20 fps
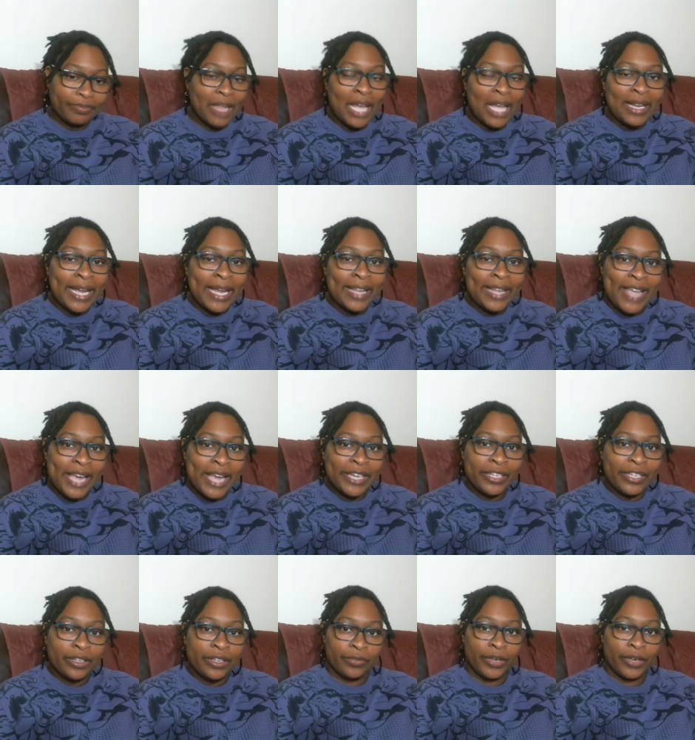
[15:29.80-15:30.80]
I like the
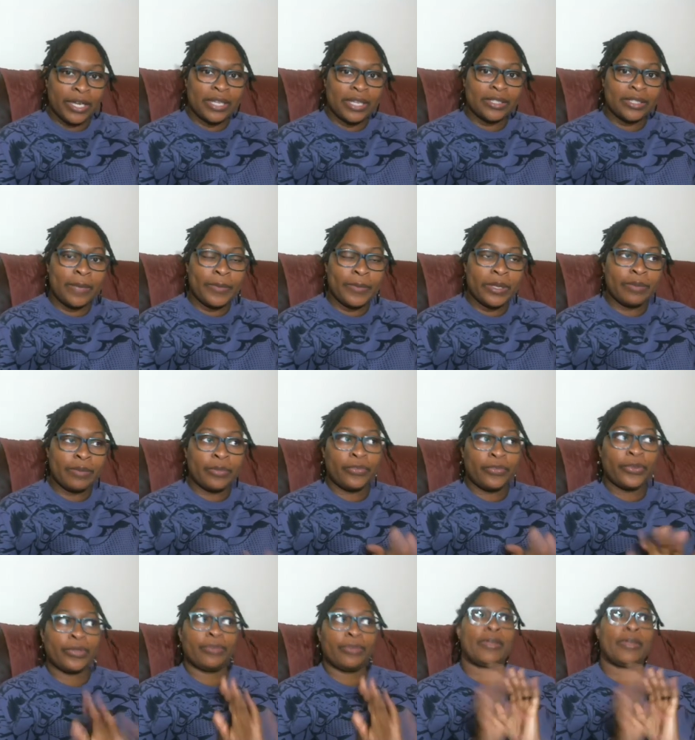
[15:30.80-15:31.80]
idea of reading something
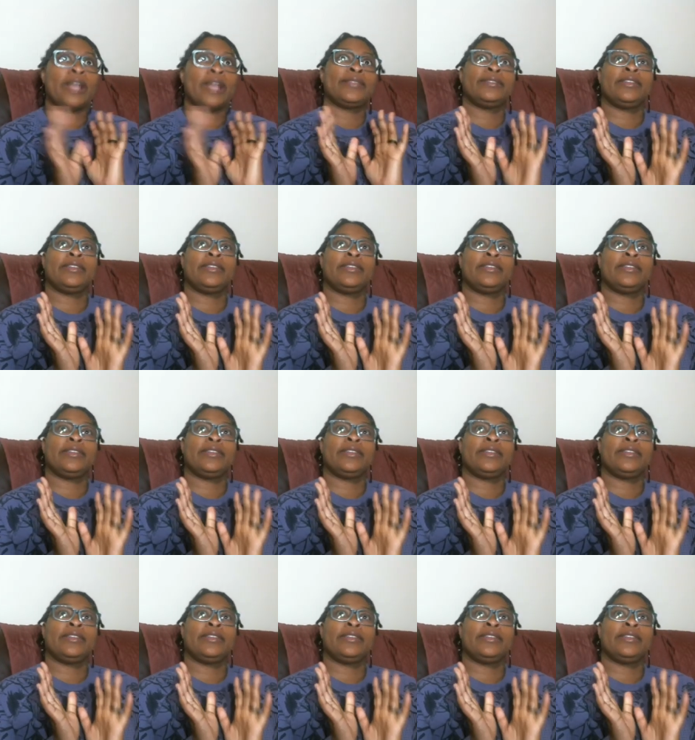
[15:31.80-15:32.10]
before the rest